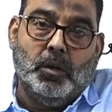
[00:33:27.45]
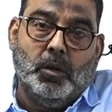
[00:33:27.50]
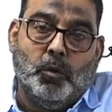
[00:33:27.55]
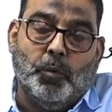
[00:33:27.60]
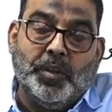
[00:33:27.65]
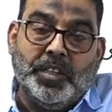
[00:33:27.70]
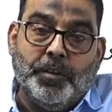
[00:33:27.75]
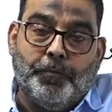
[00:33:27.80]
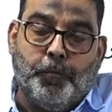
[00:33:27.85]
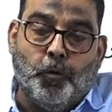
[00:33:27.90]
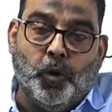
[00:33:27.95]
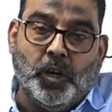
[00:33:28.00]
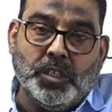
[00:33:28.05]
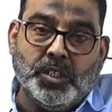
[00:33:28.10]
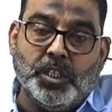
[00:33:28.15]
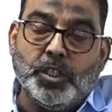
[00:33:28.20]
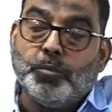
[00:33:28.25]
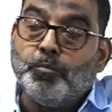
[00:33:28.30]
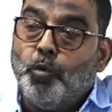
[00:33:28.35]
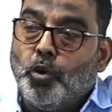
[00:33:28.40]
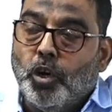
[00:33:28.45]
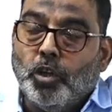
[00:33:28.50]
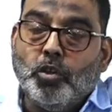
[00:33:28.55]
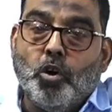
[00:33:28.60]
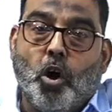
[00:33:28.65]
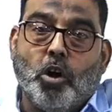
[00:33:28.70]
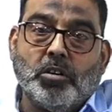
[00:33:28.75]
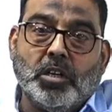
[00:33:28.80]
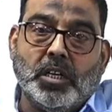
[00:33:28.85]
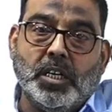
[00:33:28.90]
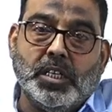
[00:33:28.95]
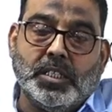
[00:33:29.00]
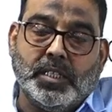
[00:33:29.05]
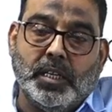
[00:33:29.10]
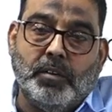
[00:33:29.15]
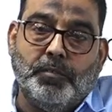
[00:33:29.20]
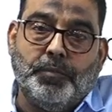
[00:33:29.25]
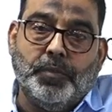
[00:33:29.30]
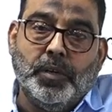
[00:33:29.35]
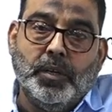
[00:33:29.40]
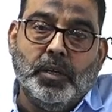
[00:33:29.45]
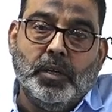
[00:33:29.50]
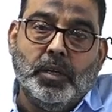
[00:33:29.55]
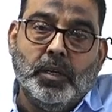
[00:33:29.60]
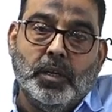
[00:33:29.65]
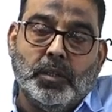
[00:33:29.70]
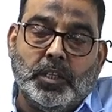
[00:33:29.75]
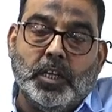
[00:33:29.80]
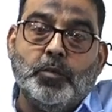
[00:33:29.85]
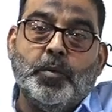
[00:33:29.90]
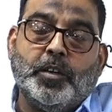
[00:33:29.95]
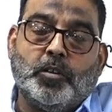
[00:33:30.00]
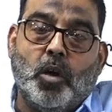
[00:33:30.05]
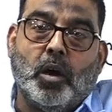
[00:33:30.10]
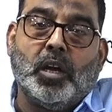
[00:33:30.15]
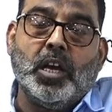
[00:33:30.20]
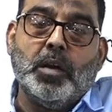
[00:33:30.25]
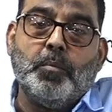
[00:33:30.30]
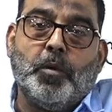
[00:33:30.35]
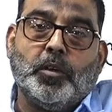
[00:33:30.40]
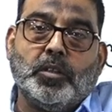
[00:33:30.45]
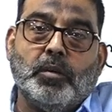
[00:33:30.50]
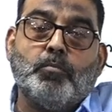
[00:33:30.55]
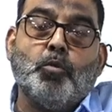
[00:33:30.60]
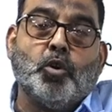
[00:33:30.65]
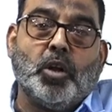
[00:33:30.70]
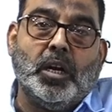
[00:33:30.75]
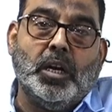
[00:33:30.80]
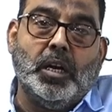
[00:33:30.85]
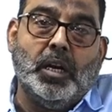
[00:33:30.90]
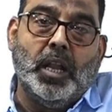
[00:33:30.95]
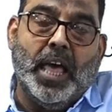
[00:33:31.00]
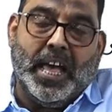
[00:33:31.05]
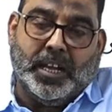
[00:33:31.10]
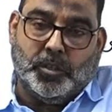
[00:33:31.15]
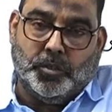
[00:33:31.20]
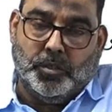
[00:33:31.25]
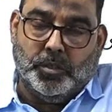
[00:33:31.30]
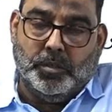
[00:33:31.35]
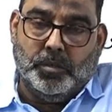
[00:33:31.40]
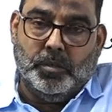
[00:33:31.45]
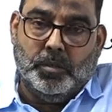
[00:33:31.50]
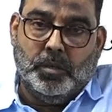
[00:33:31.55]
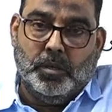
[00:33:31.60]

When the focus is more on the order itself, then we are talking about the moral action.